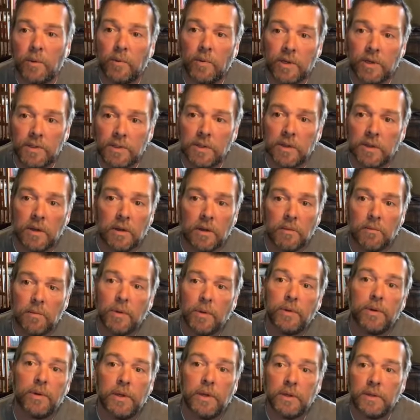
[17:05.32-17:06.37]
we want to see our
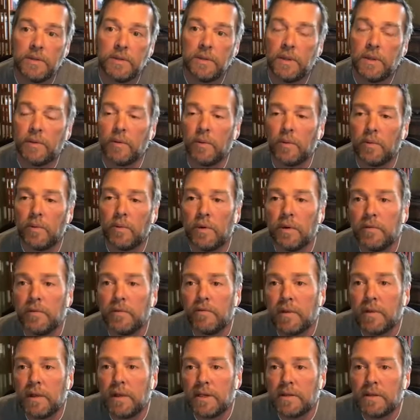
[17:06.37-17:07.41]
employees get rewarded
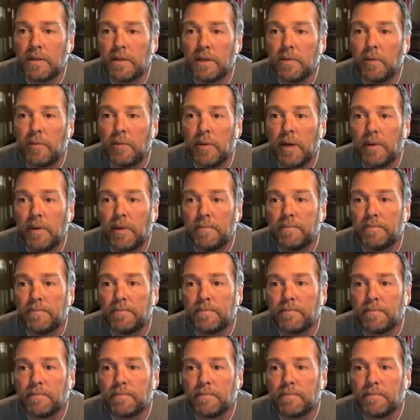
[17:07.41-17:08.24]
for that same amount.